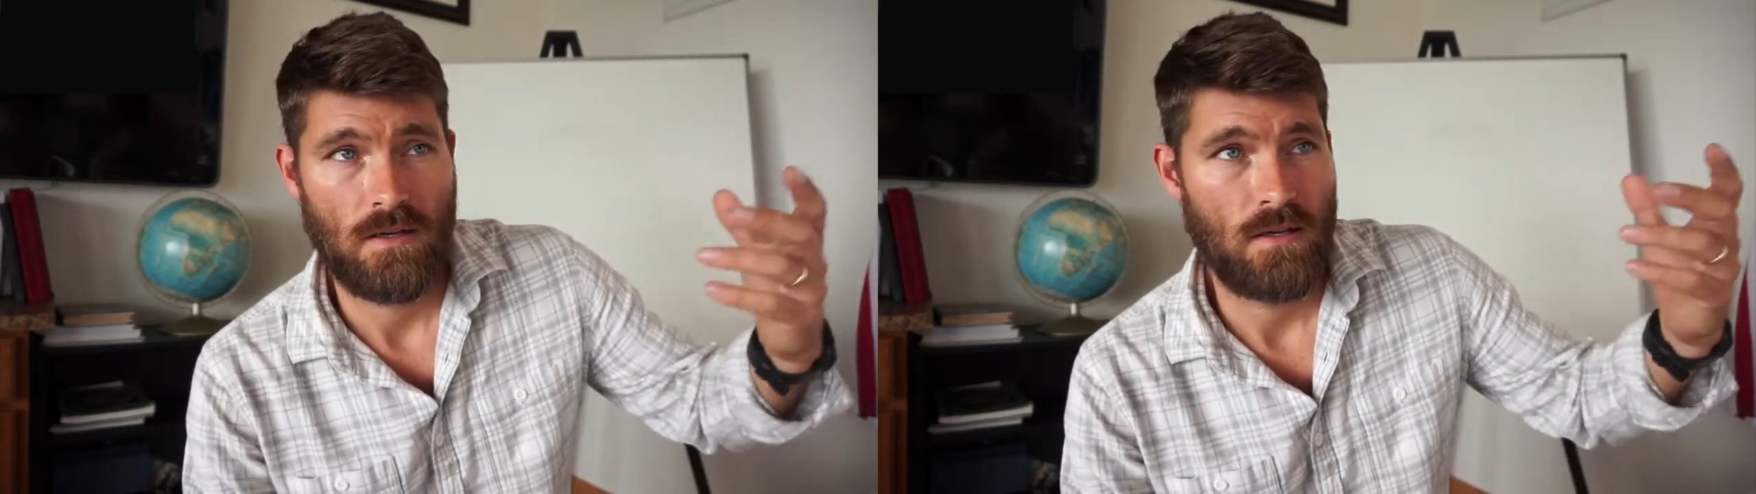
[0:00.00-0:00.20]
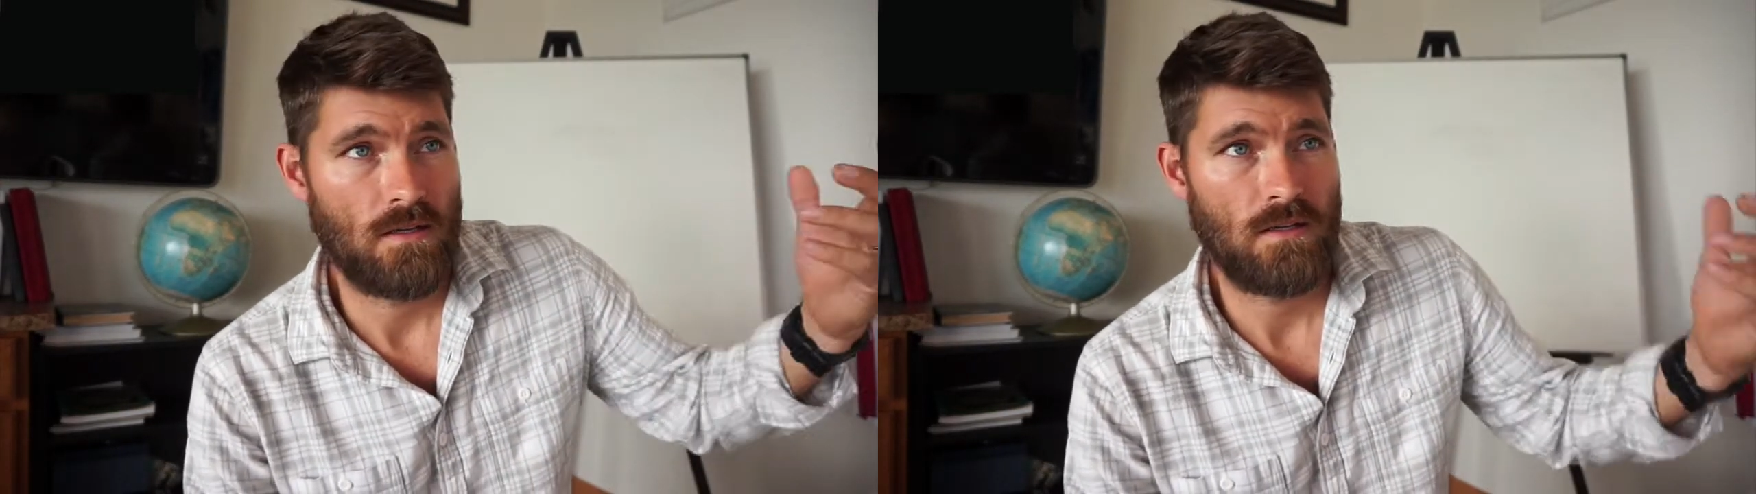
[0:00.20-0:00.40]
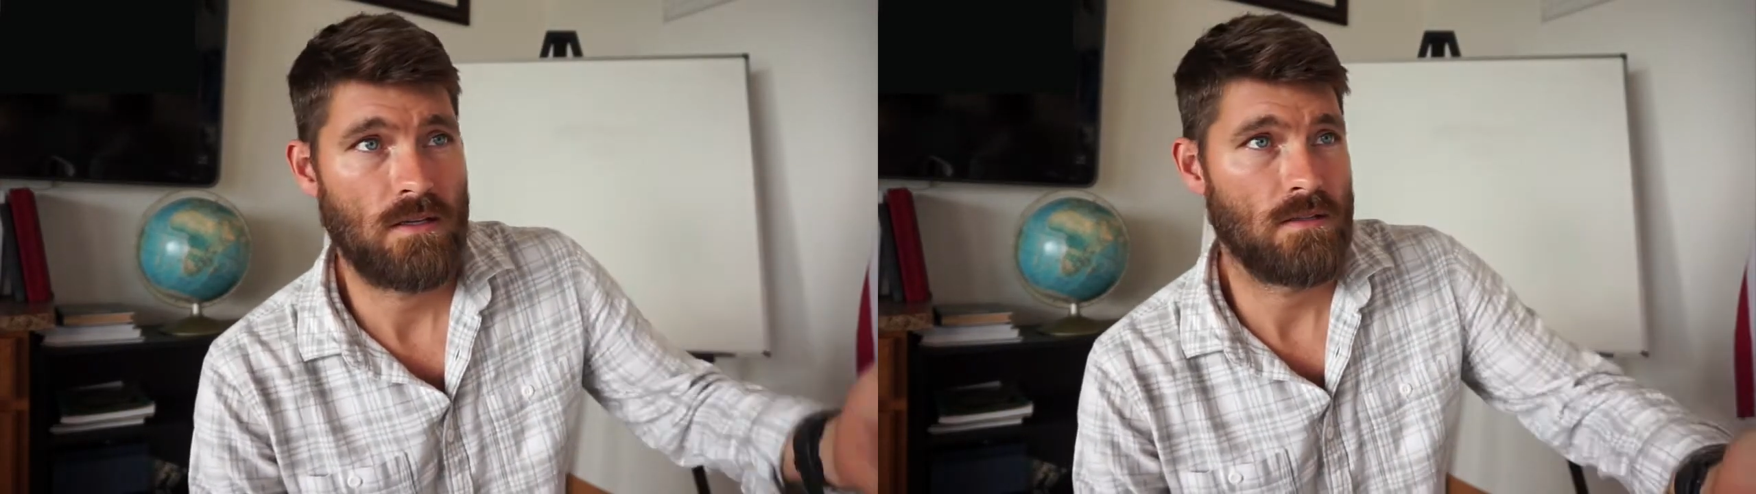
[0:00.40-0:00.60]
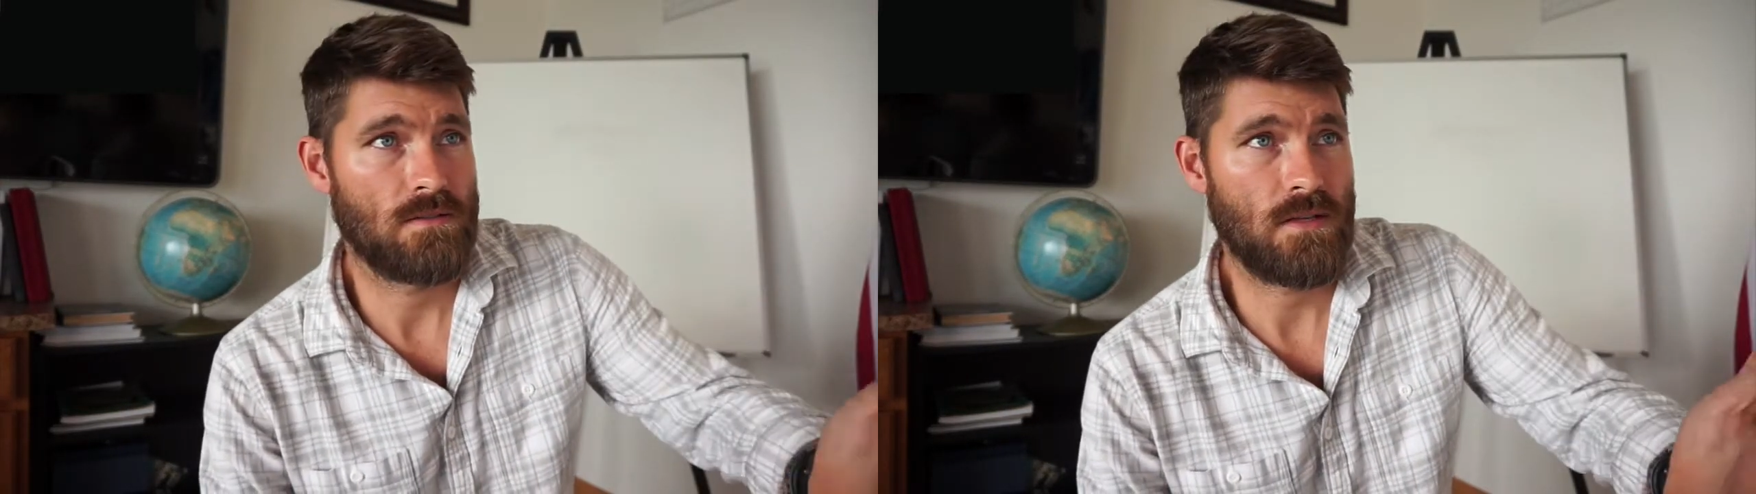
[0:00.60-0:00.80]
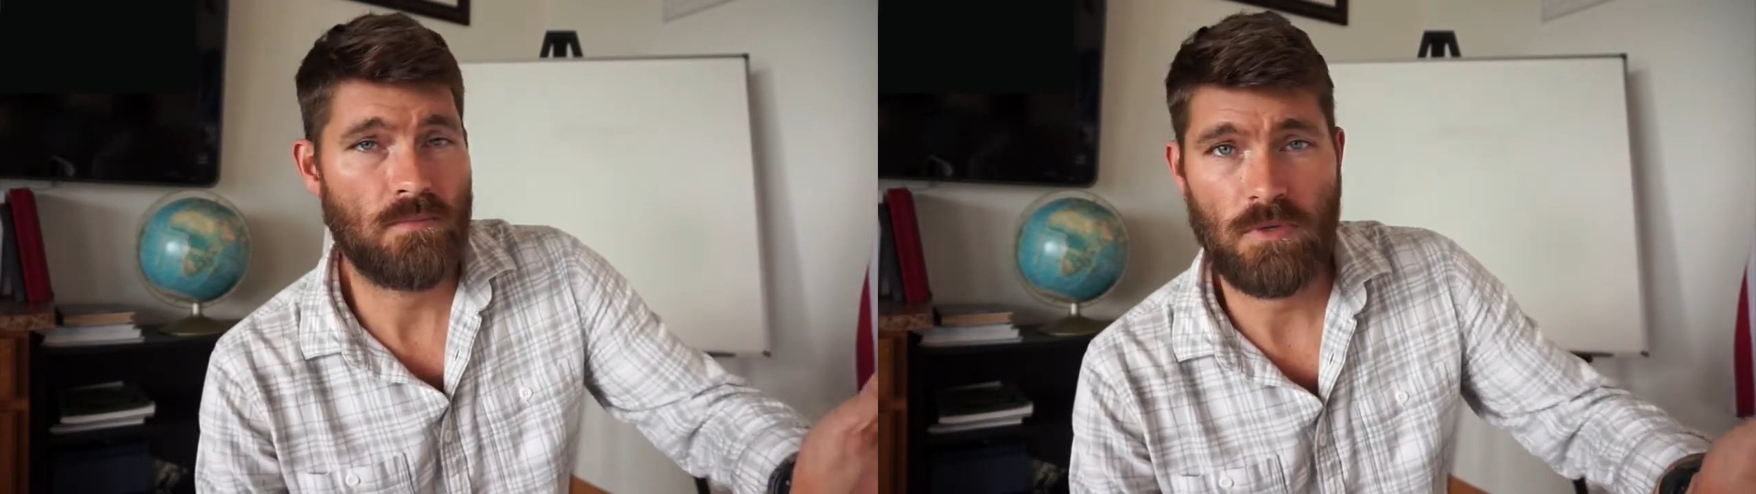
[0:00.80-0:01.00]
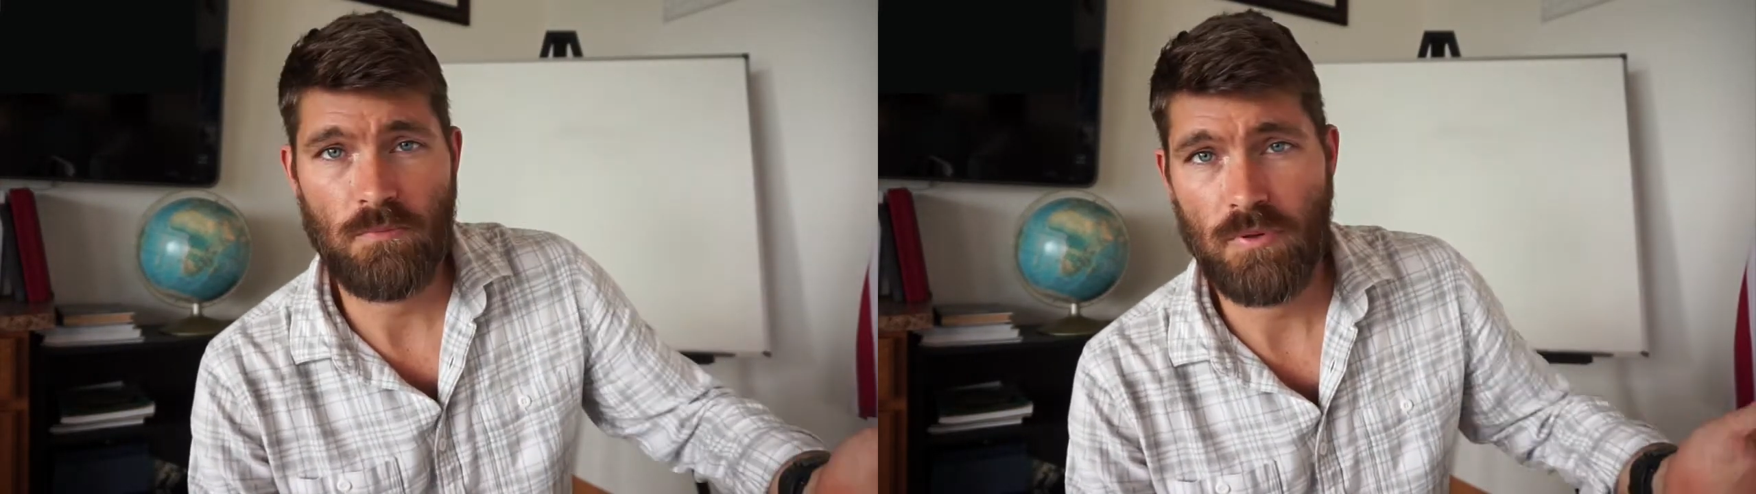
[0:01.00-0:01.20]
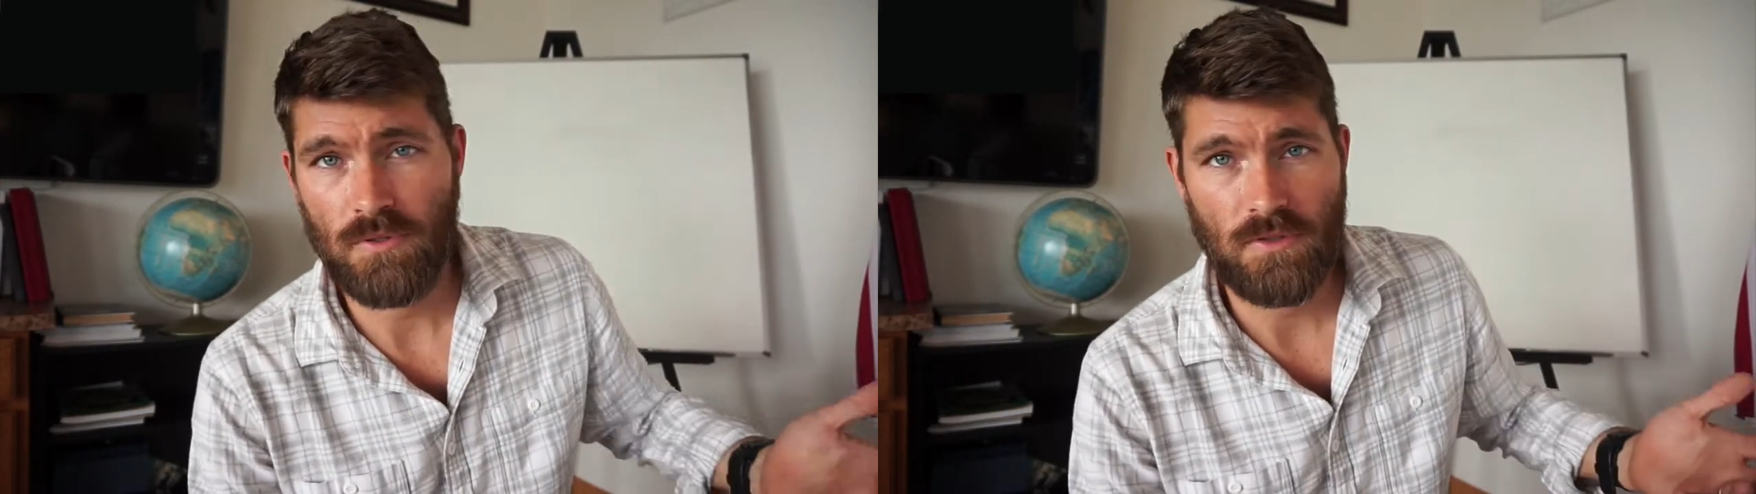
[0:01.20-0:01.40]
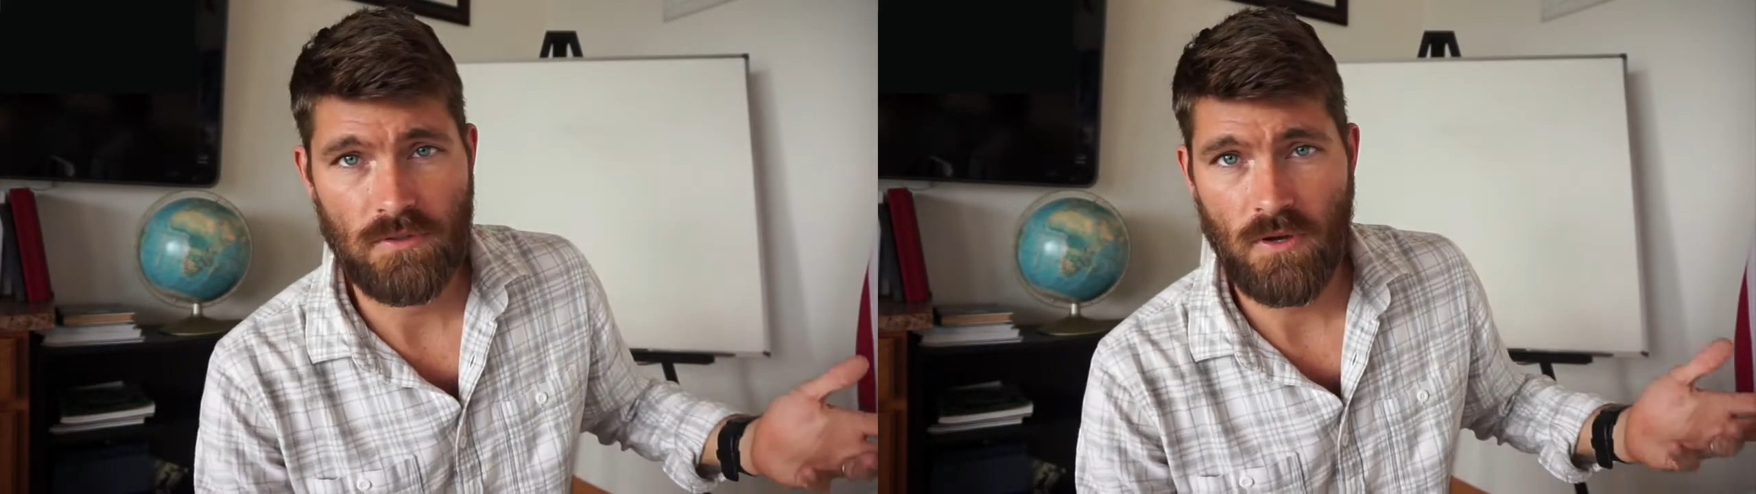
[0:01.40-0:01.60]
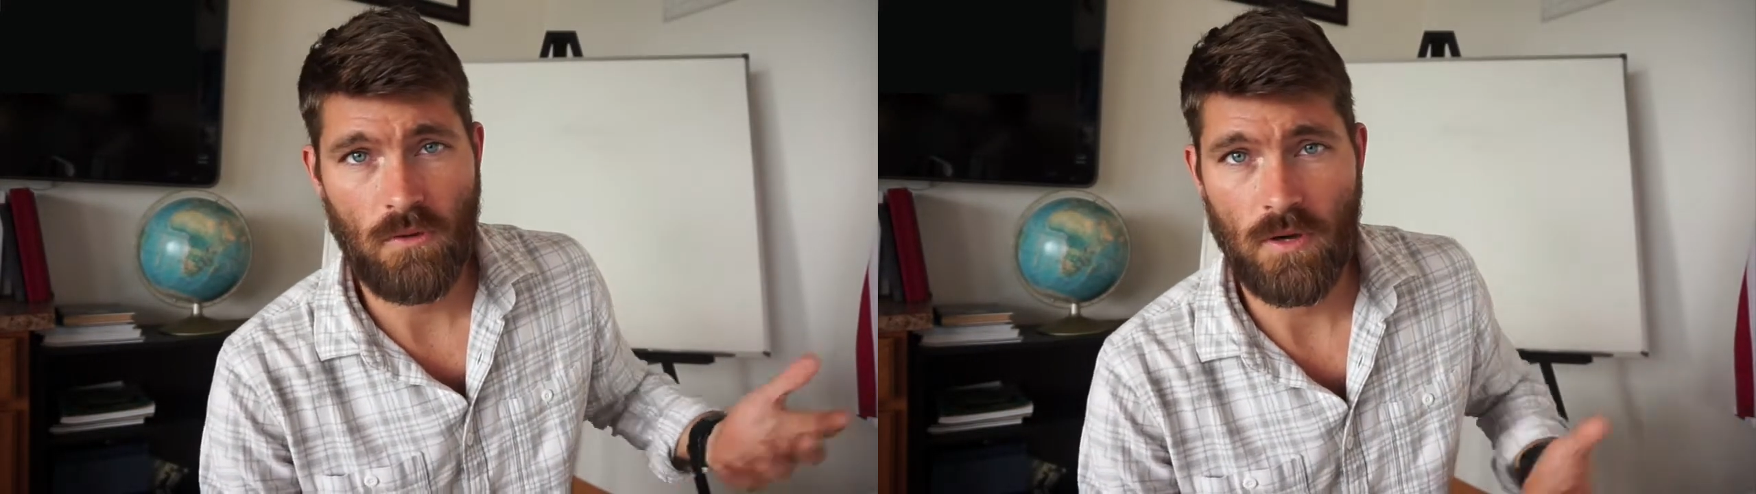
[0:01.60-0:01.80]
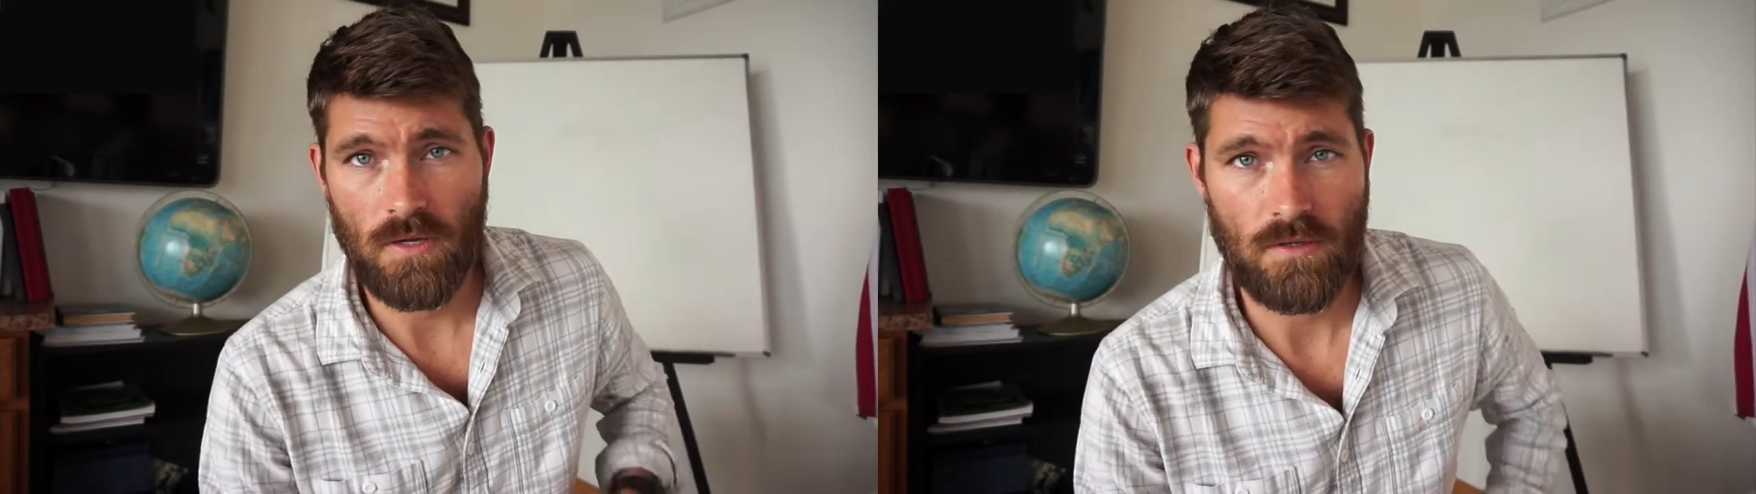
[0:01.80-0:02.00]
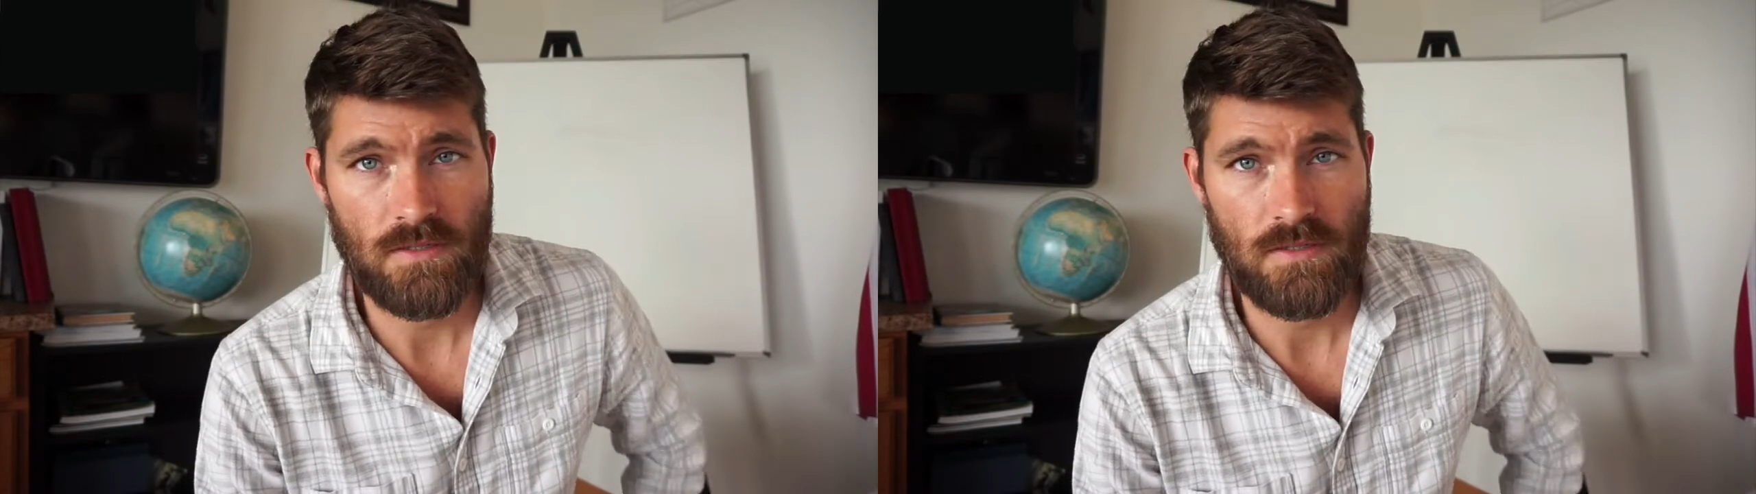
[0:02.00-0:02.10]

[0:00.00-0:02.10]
and you need something to put the dough on.